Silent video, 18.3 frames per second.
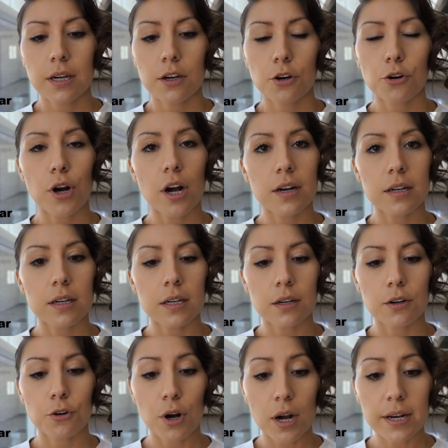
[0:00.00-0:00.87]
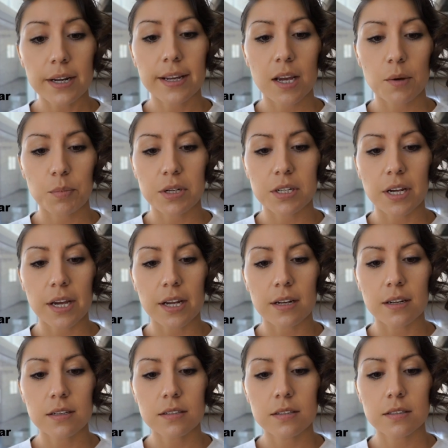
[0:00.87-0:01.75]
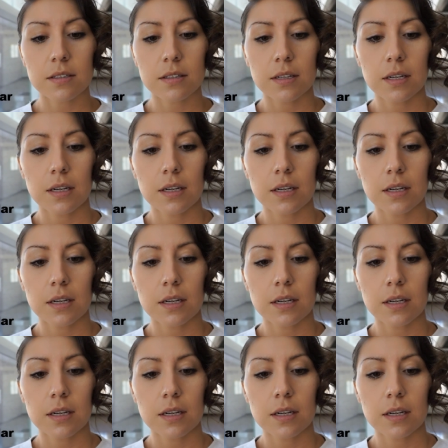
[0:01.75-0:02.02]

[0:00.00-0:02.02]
chronic hepatitis,